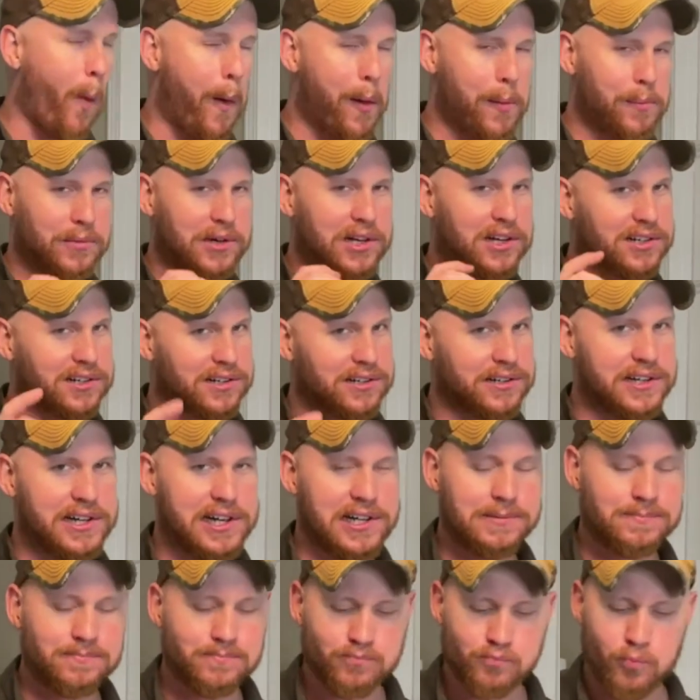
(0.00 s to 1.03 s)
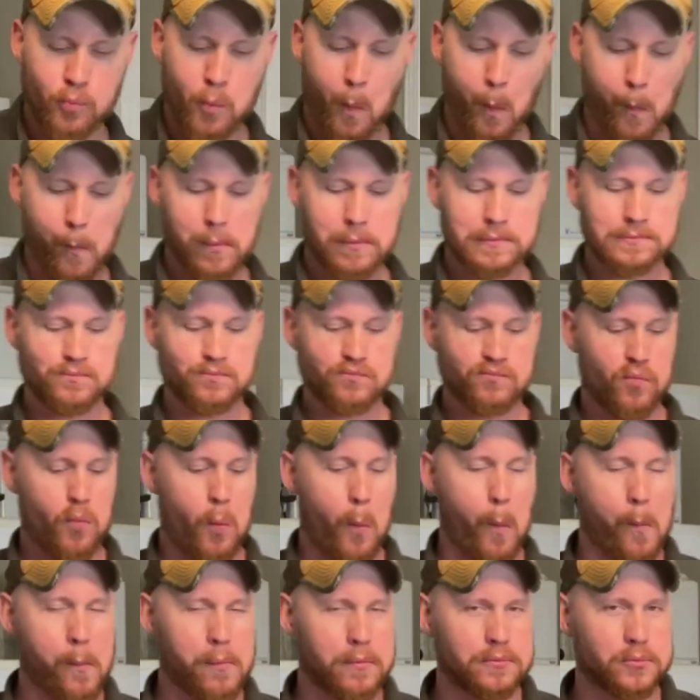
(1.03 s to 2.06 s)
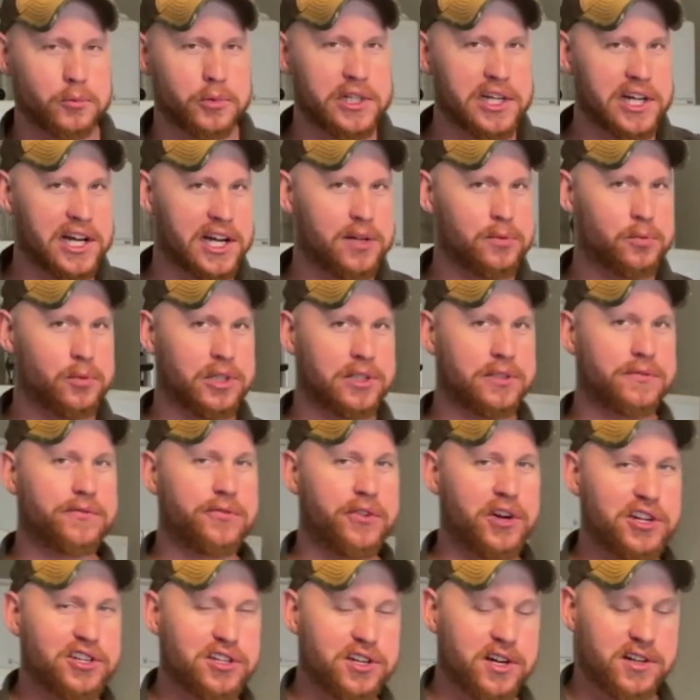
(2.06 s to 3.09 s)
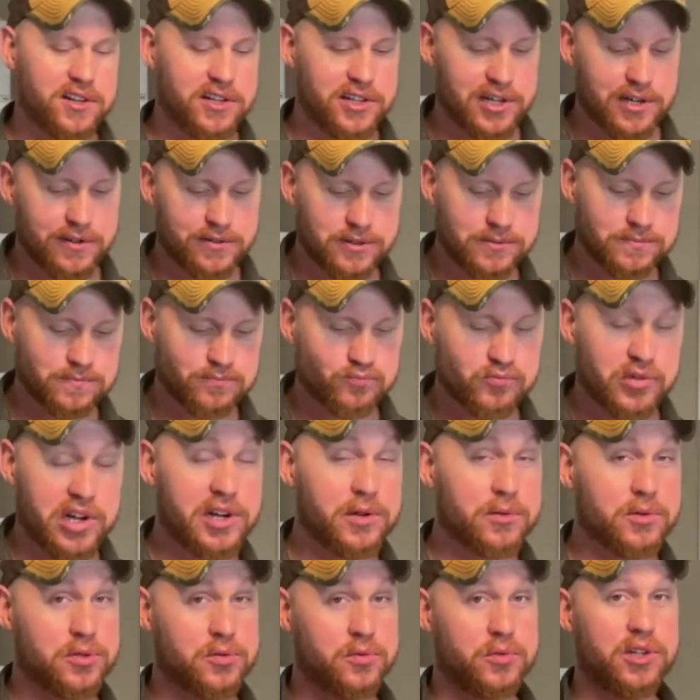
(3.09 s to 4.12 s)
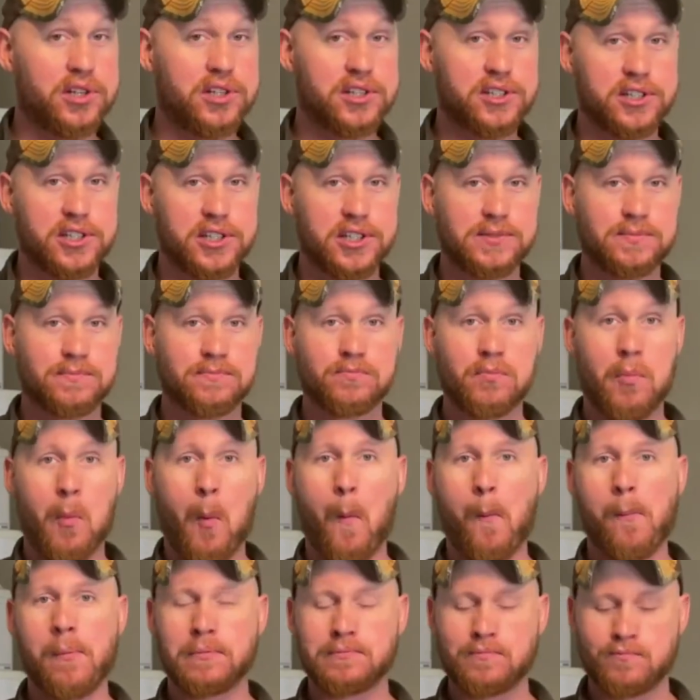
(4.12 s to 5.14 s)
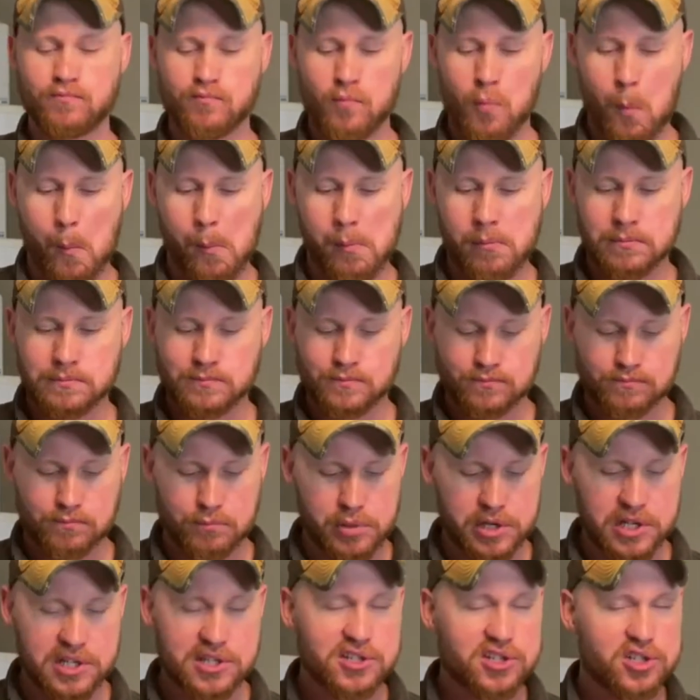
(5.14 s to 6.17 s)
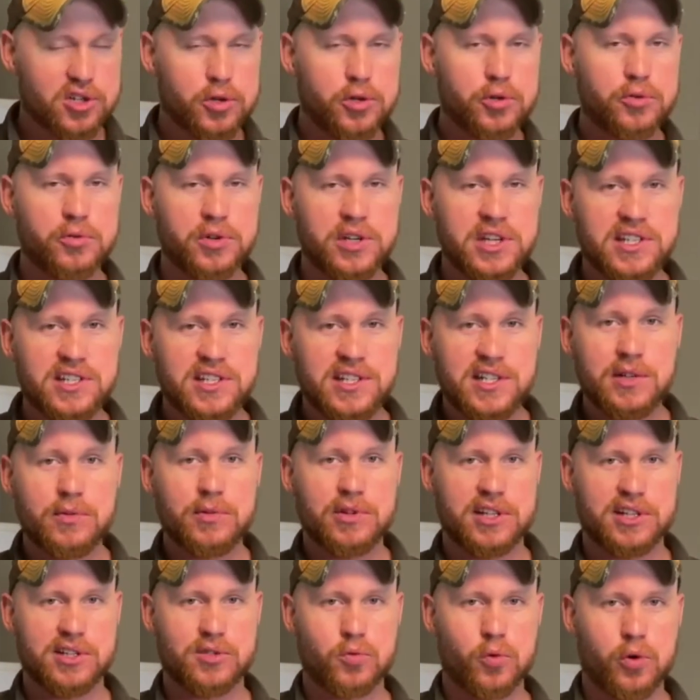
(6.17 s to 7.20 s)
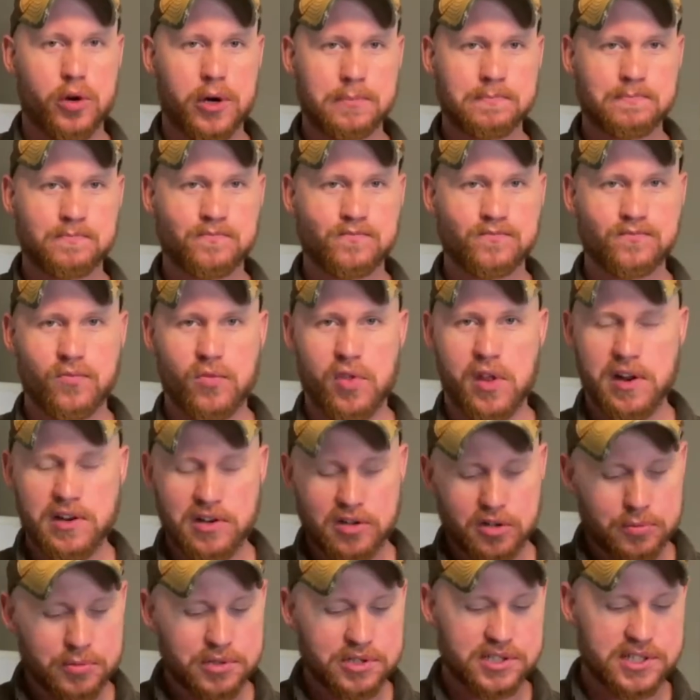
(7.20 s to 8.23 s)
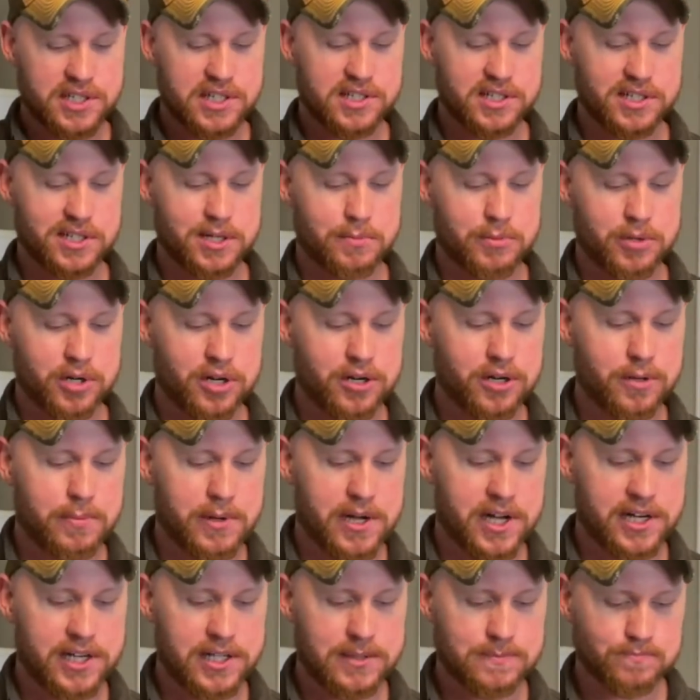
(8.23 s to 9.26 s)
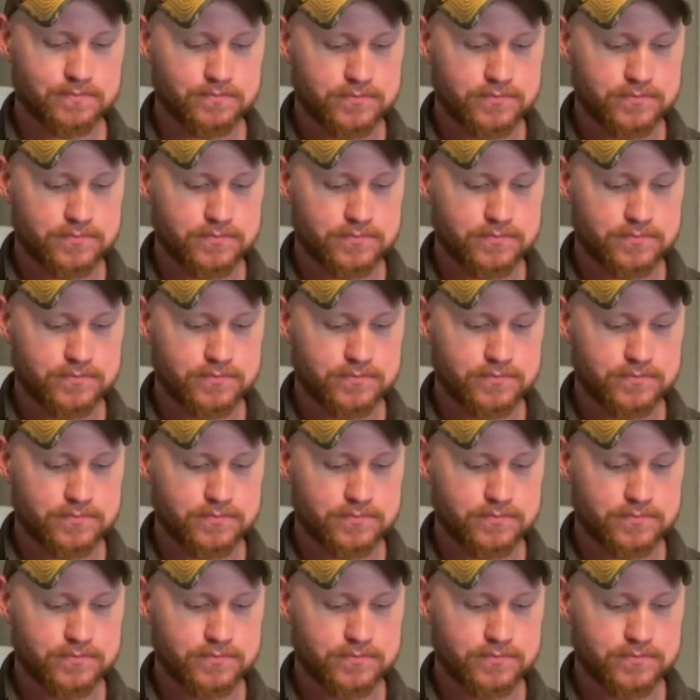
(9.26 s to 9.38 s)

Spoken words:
I'm not gonna lie, we had one fresh out of the oven and it was really good. But it's so greasy when it's warm that it almost tastes like a burger patty.